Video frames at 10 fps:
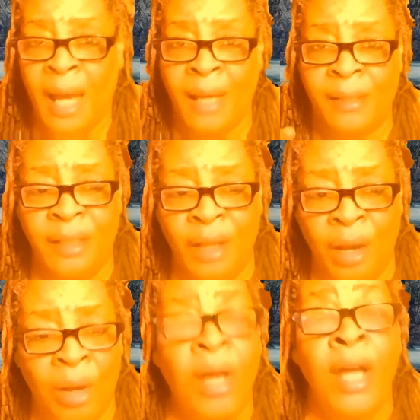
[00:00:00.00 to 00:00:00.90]
I'll see
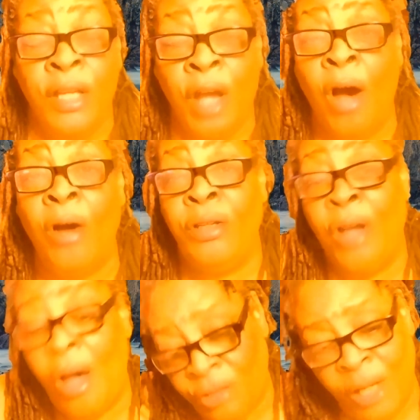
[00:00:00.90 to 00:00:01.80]
y'all. Y'all,
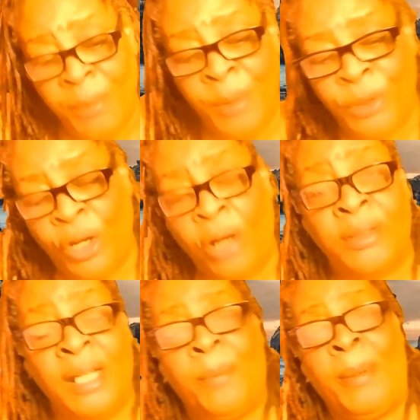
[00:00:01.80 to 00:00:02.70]
y'all tell me what
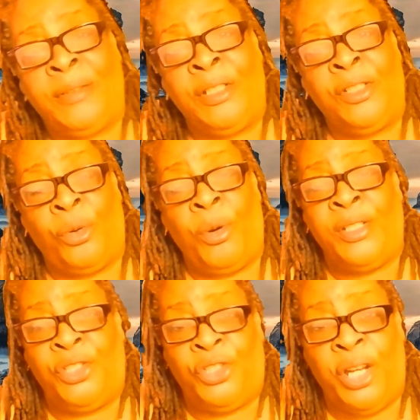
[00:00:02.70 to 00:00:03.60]
y'all think about this
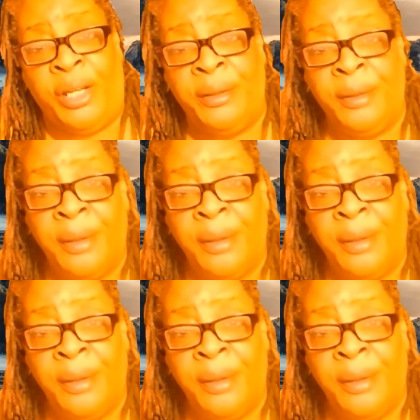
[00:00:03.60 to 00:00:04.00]
crazy shit.